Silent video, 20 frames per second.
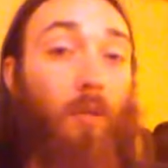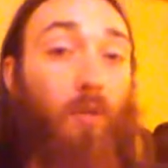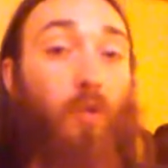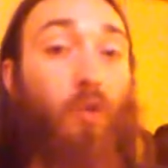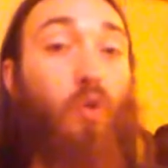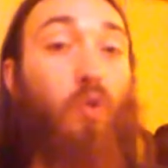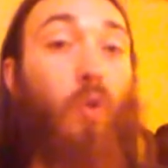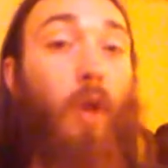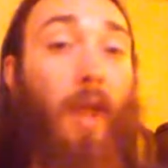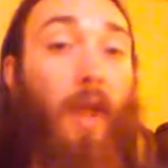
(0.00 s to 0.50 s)

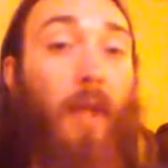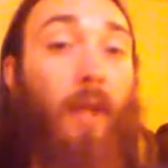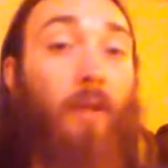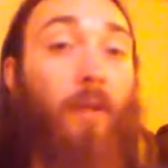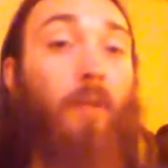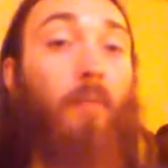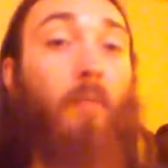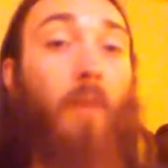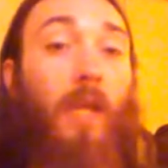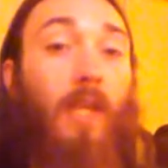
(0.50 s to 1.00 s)

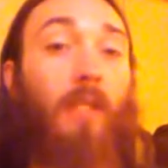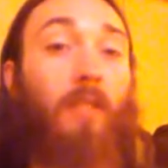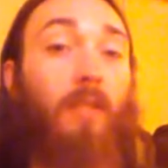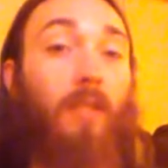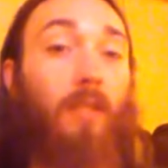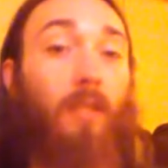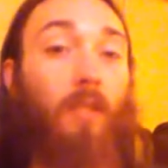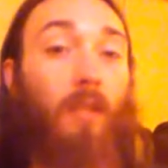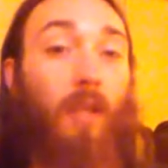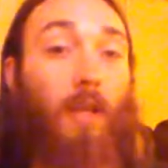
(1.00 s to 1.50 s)
two-handed
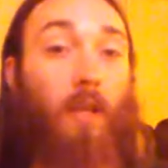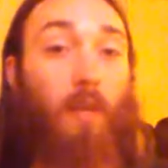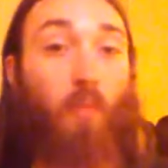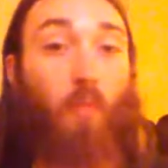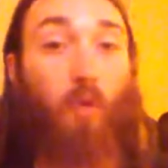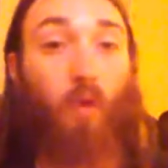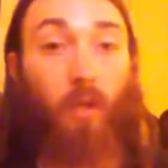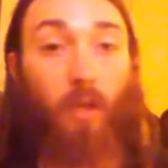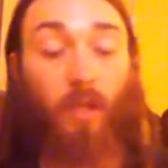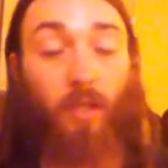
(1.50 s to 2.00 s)
maces and
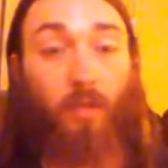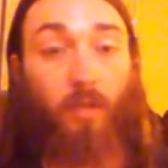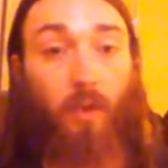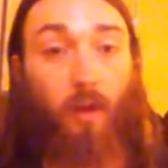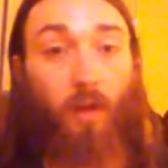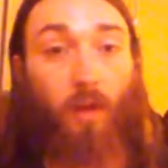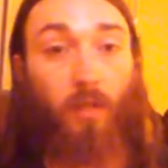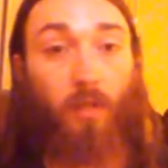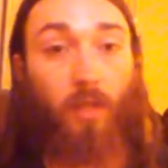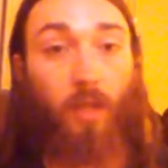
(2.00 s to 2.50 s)

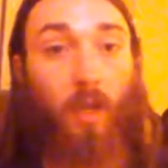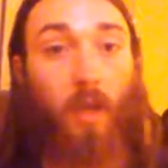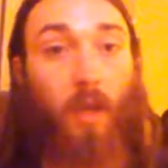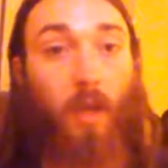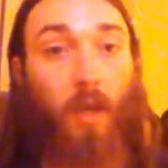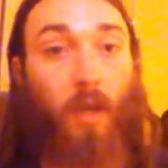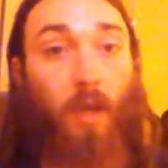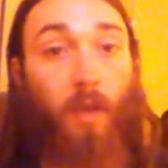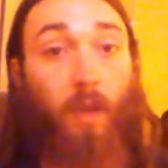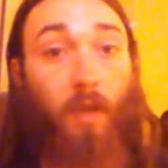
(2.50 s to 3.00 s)
Morningstars.
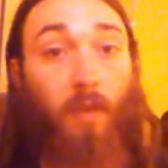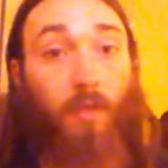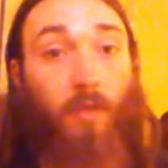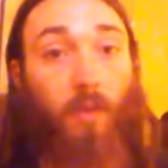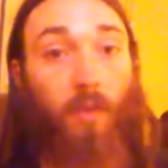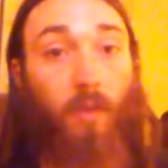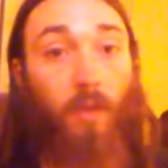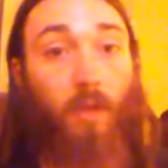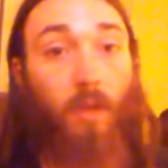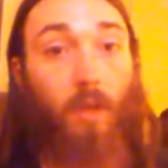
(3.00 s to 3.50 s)

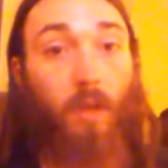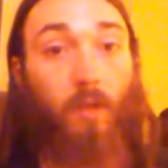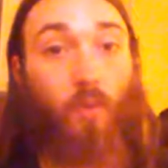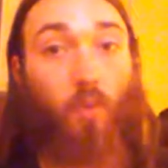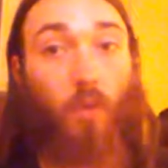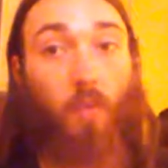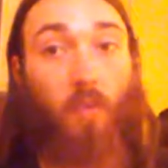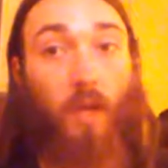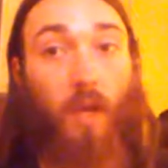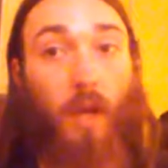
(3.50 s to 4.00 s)
These
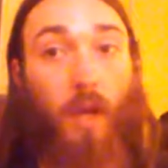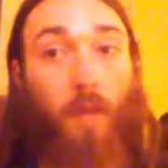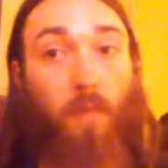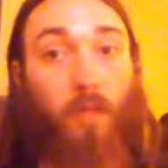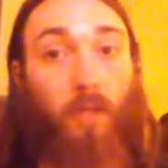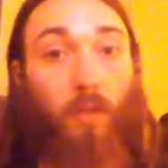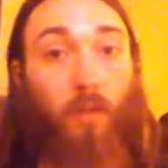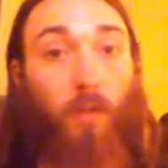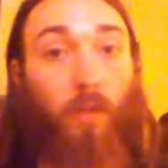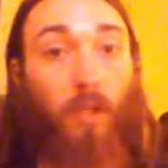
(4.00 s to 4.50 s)
would be
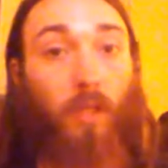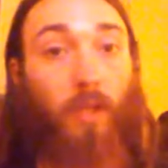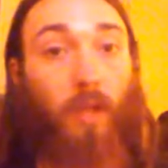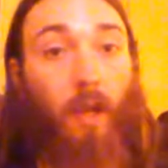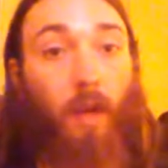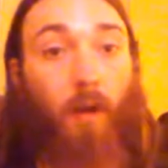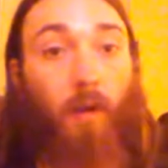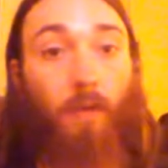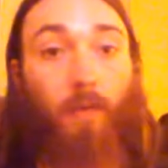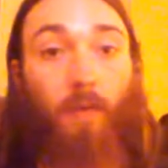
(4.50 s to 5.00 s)
absolutely
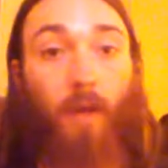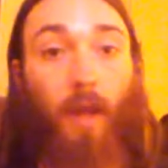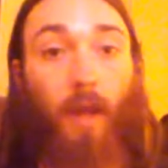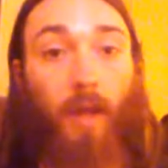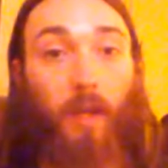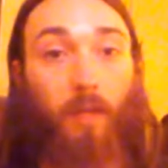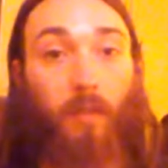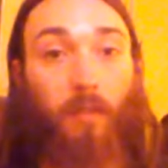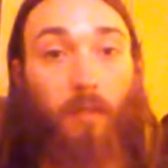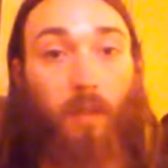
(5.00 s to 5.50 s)

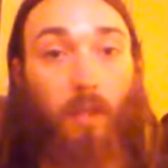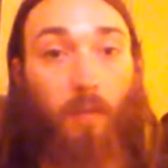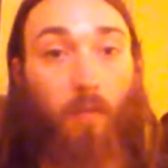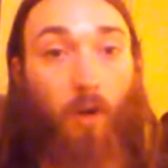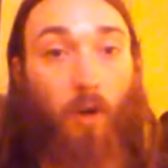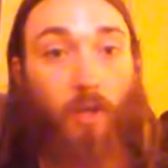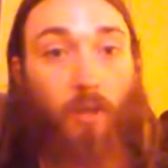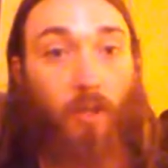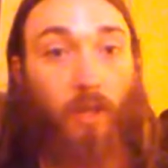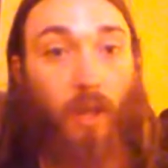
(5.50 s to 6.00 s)
terrifying to see
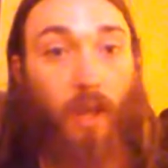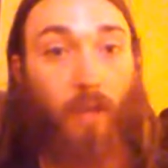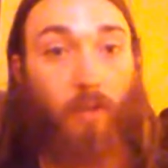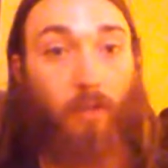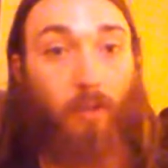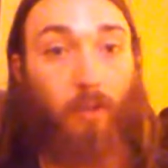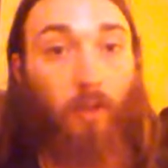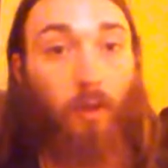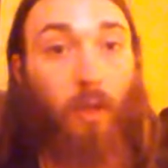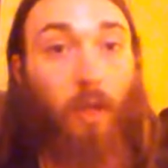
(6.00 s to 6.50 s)
marching at
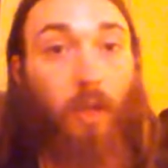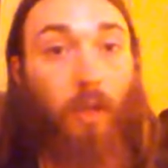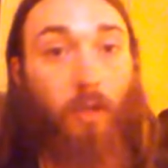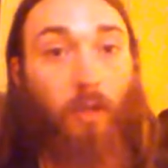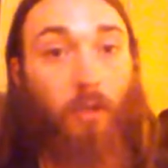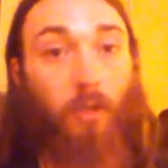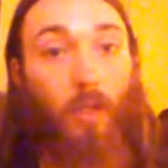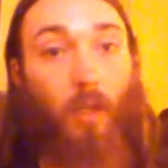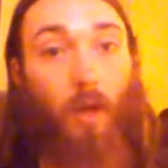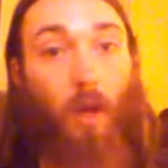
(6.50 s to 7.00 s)
you.
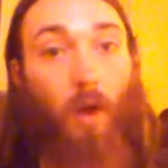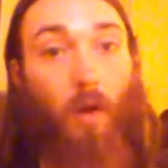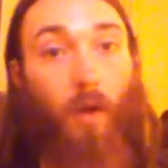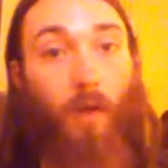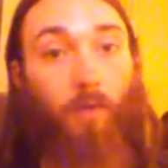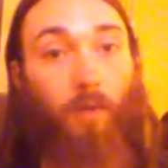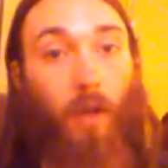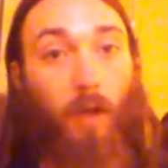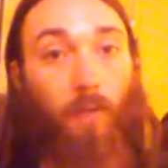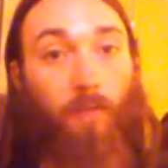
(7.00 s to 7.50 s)
You see, oh,
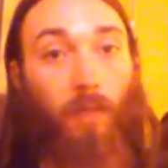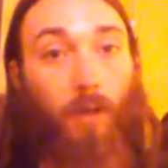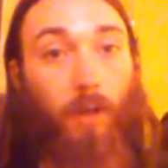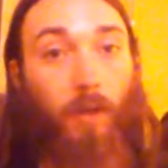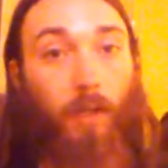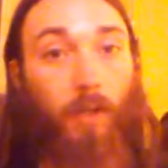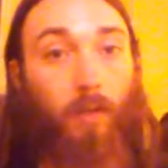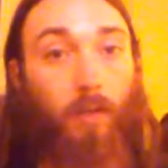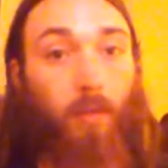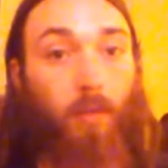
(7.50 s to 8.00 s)
I've got
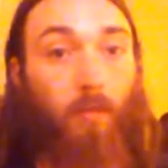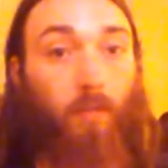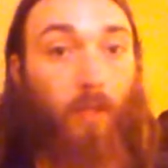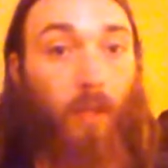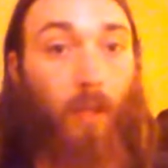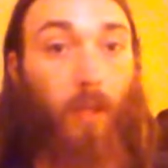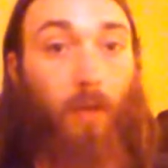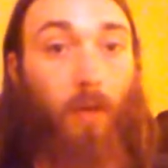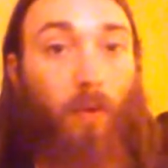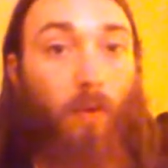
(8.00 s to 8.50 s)
very
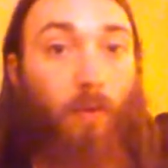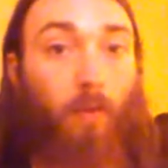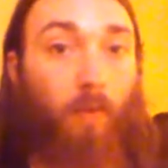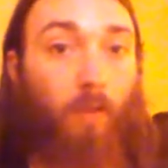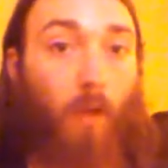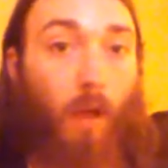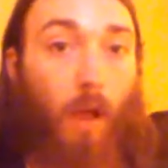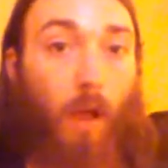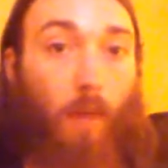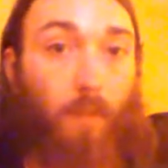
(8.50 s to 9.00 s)
little
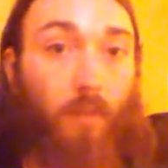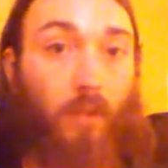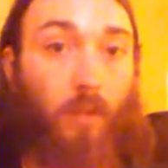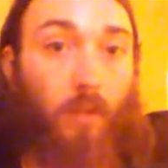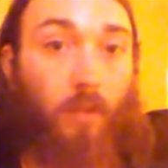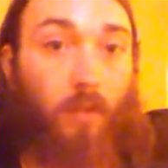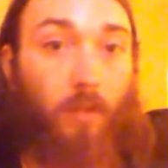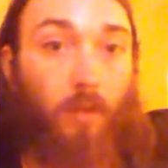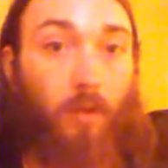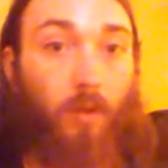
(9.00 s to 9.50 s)

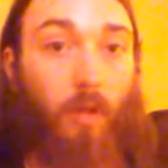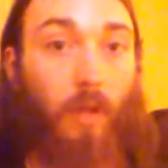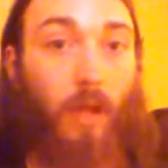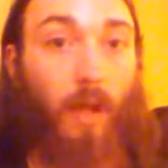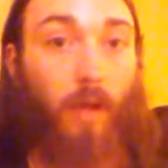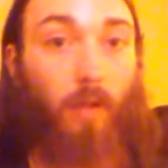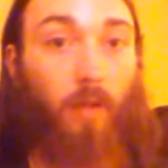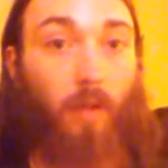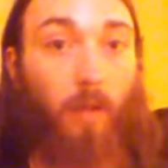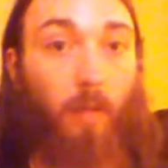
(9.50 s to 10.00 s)
options to
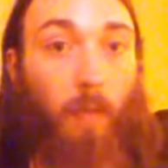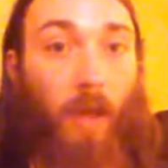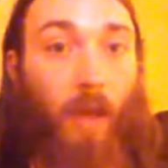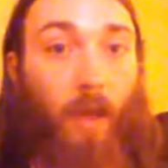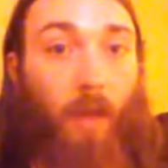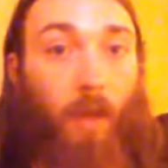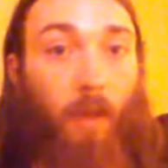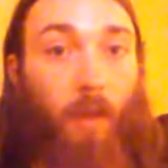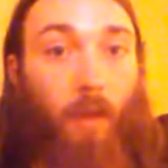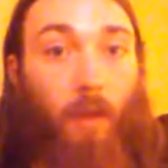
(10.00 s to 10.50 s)
attack them
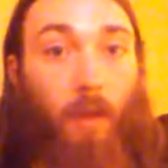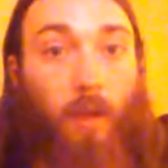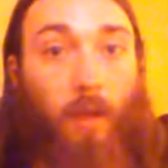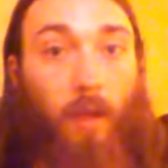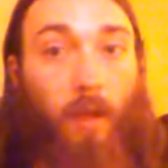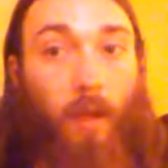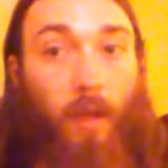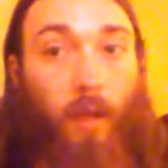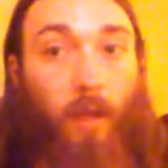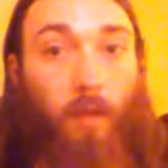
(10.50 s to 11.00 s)
at,
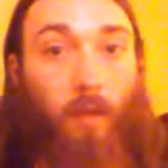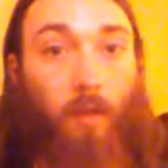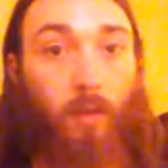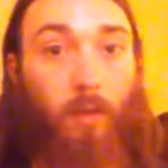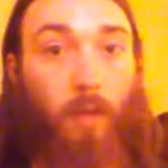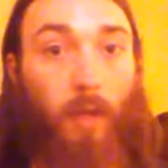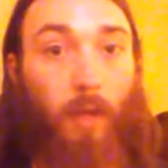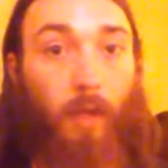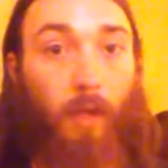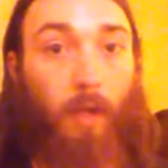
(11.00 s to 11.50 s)
and
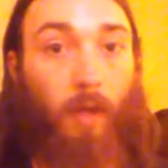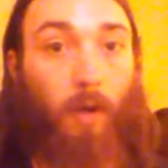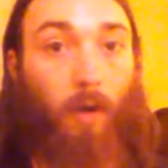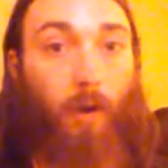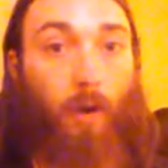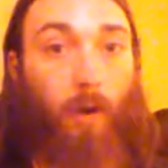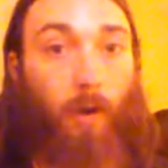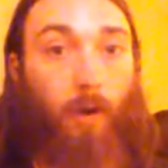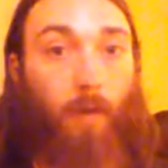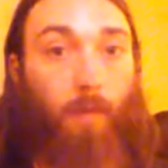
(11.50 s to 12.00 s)
they
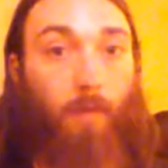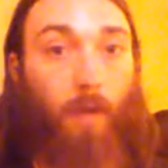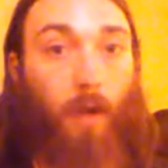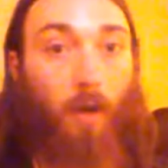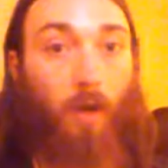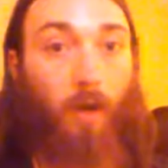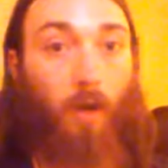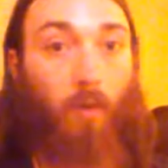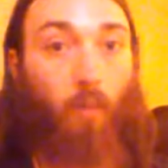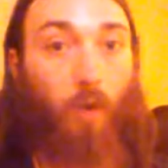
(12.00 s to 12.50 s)
are
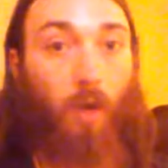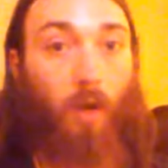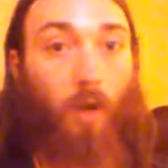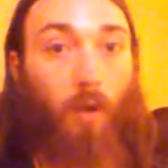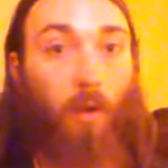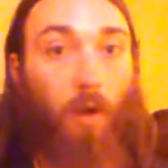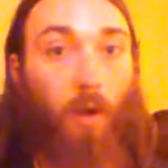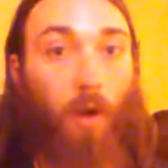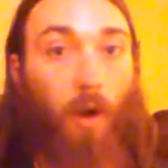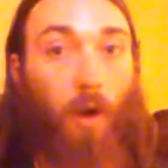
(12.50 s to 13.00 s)
very
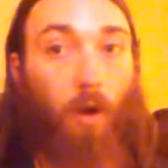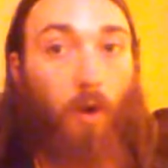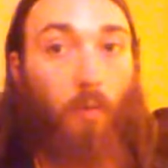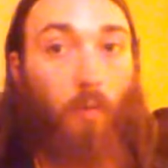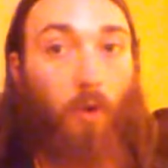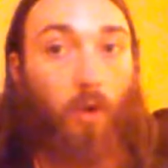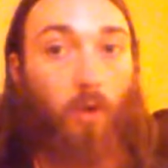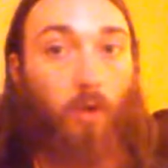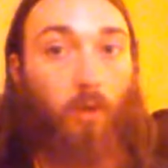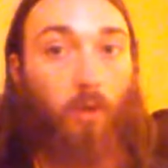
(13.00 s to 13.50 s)
well
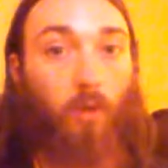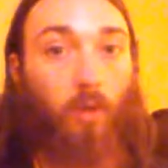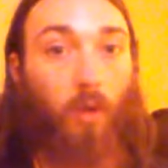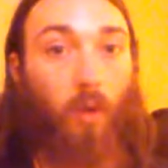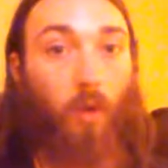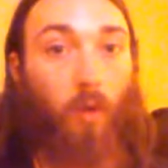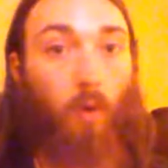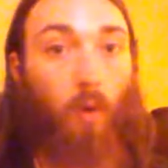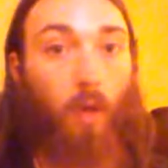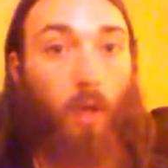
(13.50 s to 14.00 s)
armored,
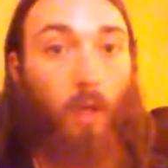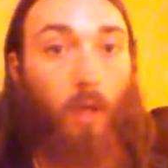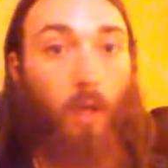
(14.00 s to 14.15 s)
so